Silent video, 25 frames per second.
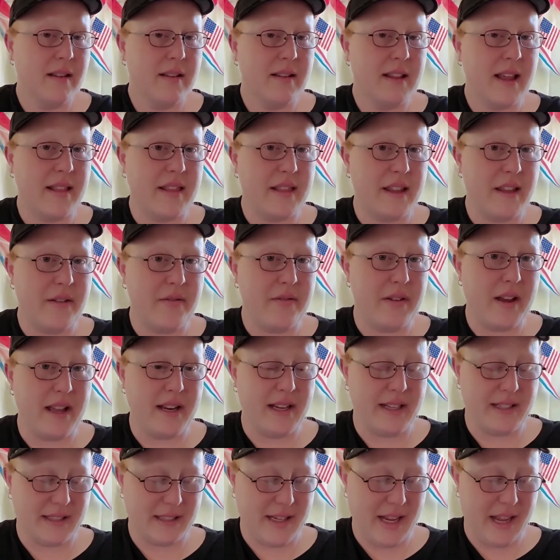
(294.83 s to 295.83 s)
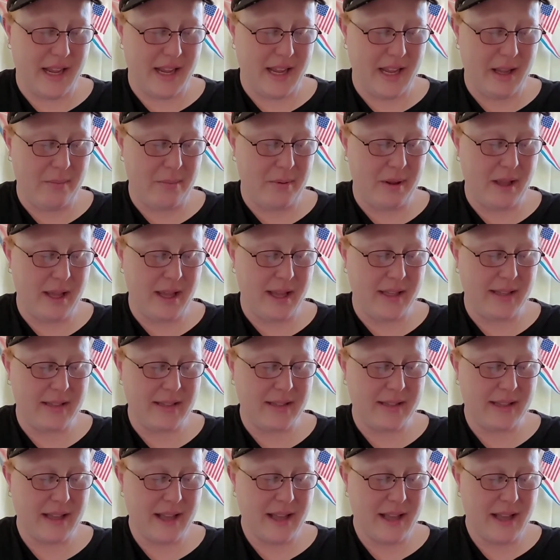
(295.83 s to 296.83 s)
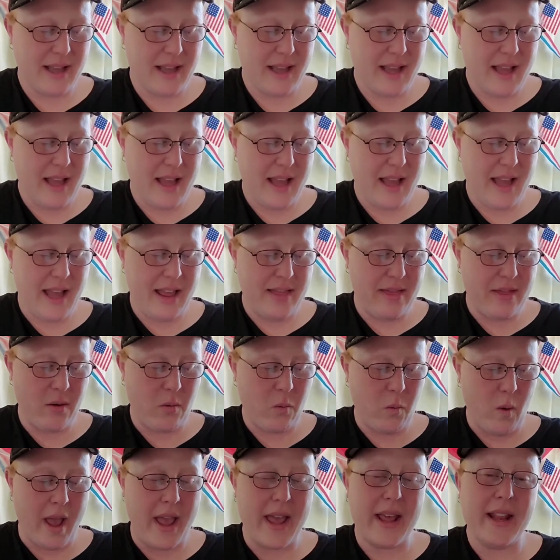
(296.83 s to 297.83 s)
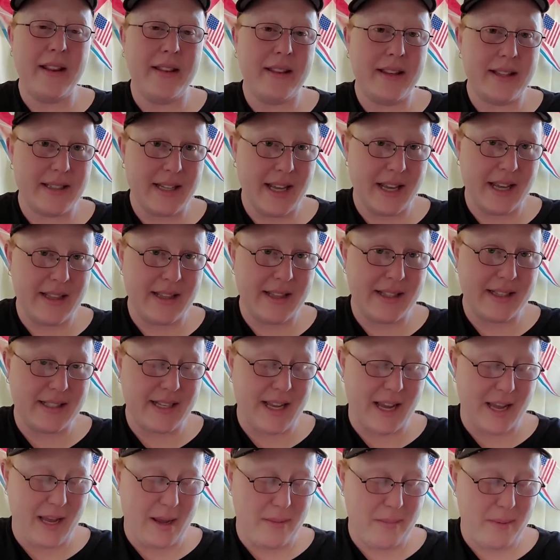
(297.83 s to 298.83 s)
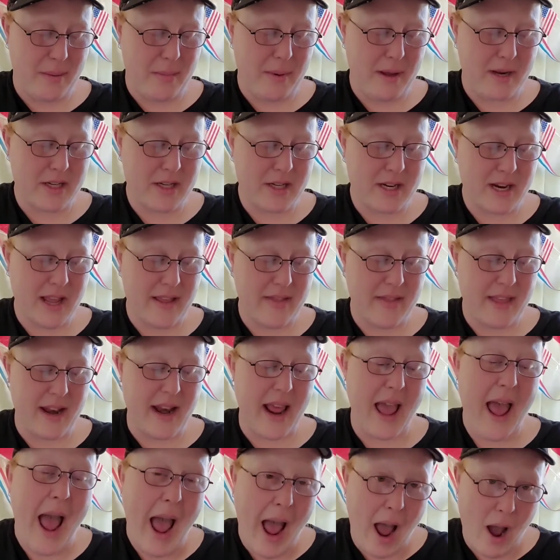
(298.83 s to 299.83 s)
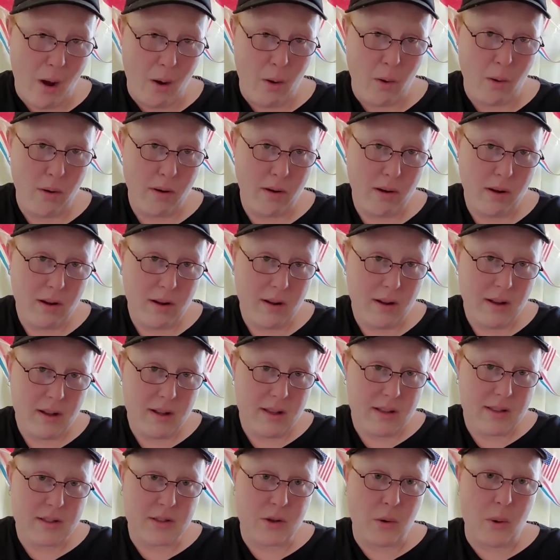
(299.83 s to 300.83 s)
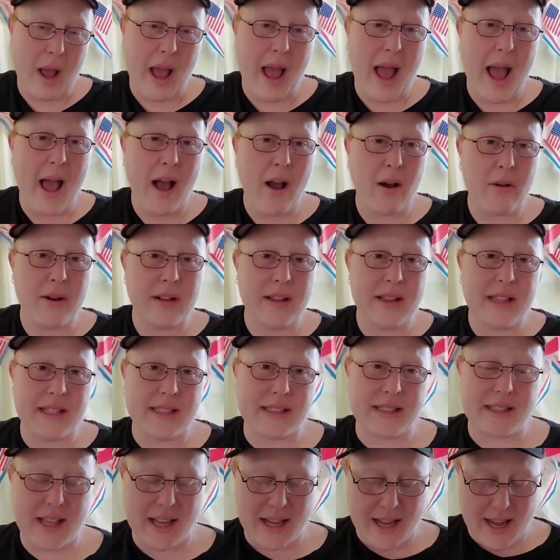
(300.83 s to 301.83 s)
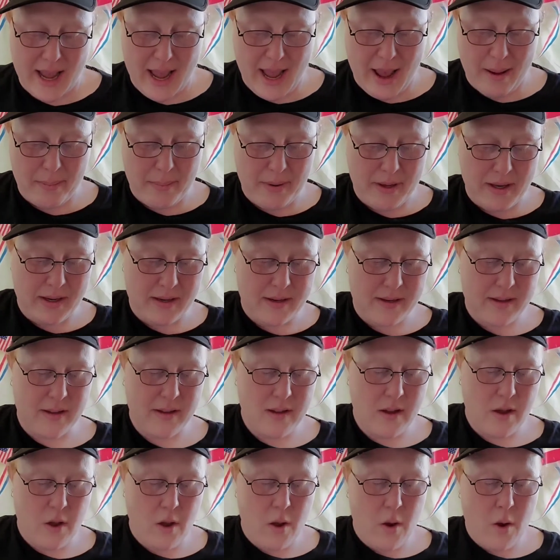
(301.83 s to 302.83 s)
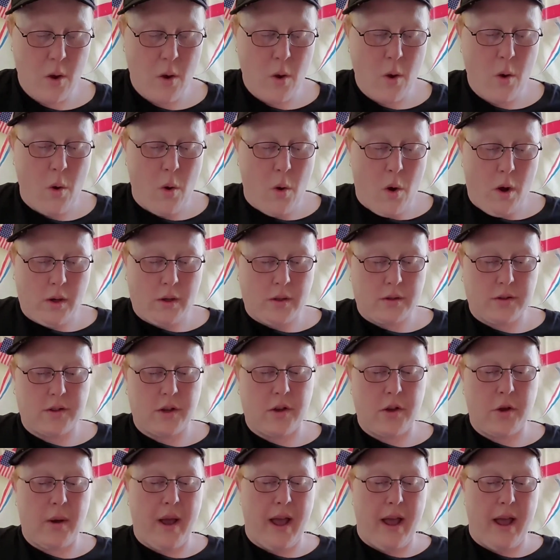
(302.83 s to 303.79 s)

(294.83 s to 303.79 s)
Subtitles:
that the event is taking place? And the when, the date and the time I mentioned, and then how. So how did this thing happen? So you